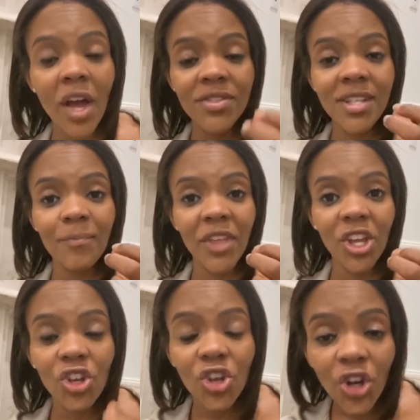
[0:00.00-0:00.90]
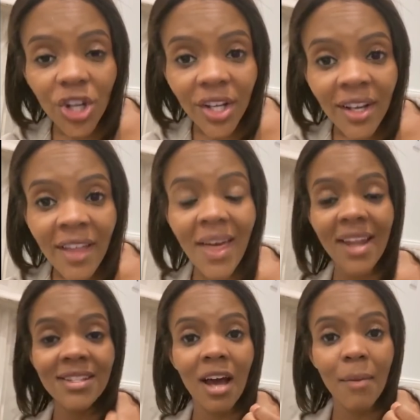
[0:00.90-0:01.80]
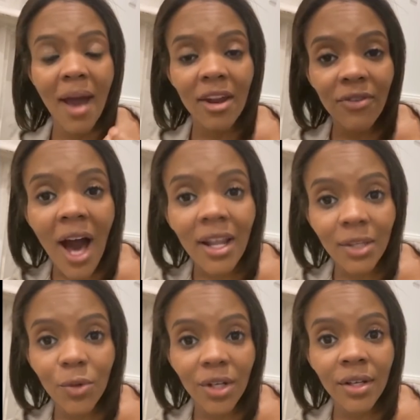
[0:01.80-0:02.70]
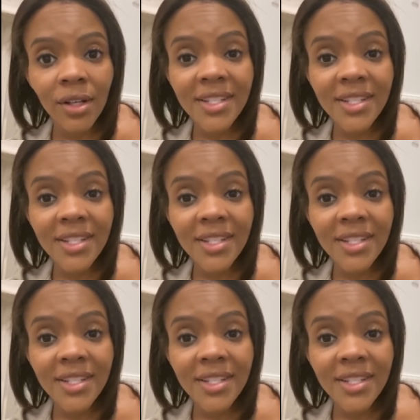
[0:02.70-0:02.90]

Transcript: of something good that has come out of Hollywood.